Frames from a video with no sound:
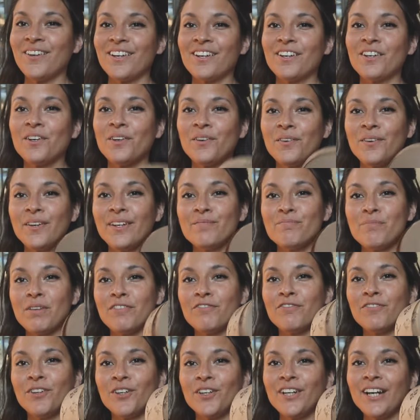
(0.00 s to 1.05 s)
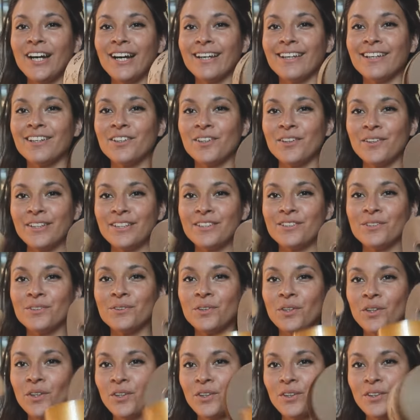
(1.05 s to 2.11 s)
before I go
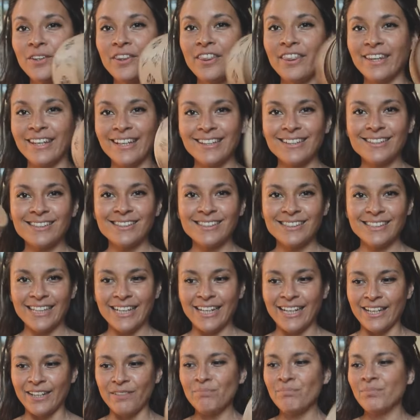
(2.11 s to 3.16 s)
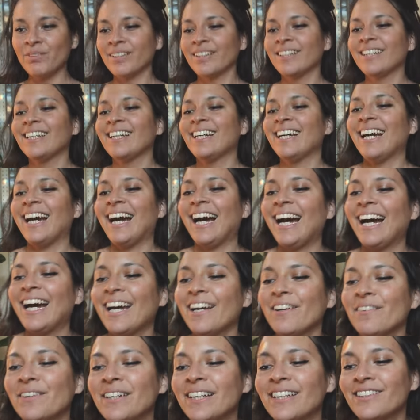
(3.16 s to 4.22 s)
into all things tape,
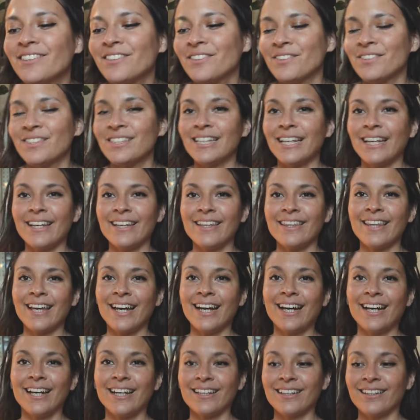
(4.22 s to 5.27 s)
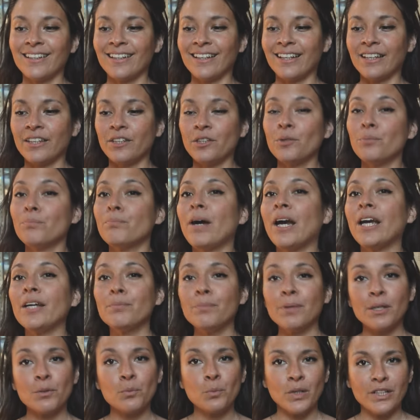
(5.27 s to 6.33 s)
I wanted to say that you might
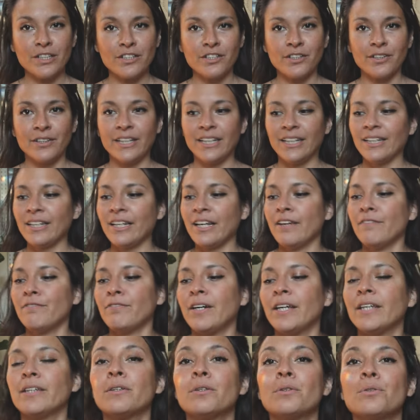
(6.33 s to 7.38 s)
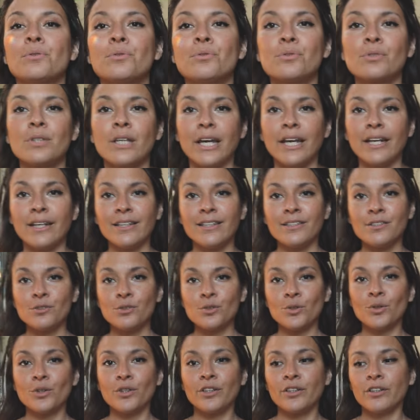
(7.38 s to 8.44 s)
be wondering if I use any
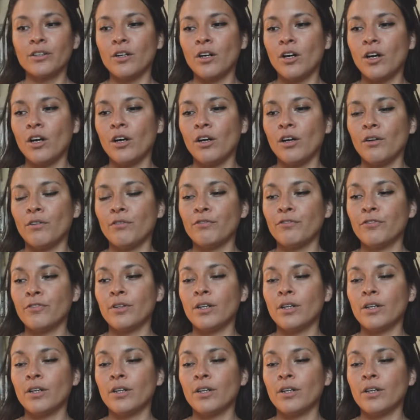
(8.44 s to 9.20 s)
sort of